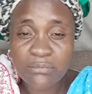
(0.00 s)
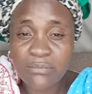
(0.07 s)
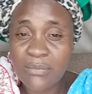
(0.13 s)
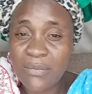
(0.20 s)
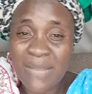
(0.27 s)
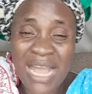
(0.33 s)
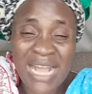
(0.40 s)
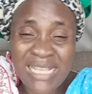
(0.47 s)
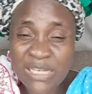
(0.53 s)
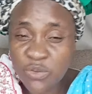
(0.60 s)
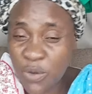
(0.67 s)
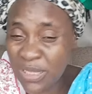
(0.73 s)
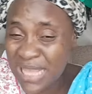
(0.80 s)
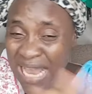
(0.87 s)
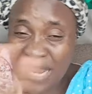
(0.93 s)
That is
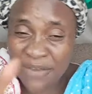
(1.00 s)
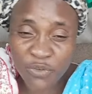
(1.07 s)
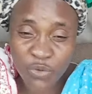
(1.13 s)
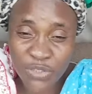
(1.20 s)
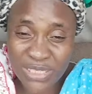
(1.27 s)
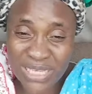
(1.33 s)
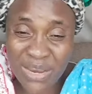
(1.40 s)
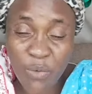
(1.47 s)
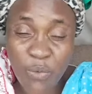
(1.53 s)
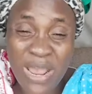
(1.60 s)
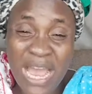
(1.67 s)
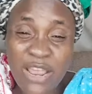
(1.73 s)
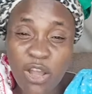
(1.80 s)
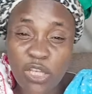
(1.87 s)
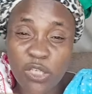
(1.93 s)
what I have to say. We are
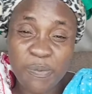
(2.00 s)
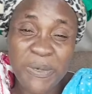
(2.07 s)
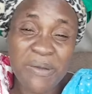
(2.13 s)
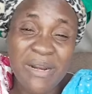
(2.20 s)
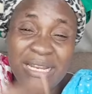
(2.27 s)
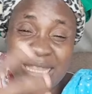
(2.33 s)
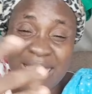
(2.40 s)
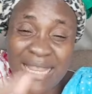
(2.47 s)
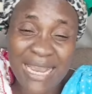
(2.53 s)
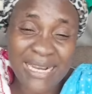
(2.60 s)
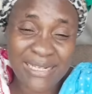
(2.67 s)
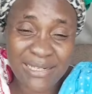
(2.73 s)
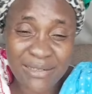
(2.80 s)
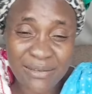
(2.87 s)
your spirit led.